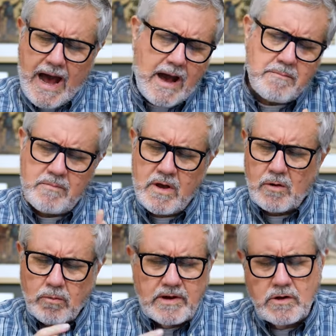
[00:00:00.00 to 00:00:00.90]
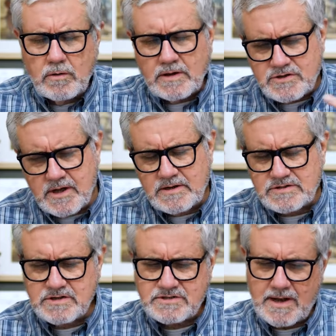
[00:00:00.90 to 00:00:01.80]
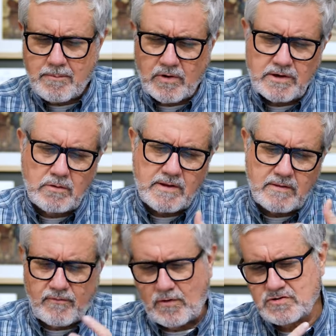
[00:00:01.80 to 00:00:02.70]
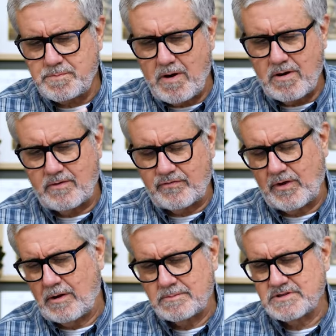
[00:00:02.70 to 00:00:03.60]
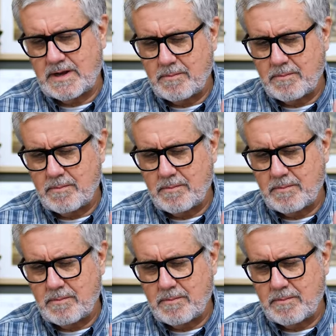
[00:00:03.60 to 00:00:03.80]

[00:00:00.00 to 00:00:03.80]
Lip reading: I'm redoing Genesis, I'm redoing the first part of Psalms,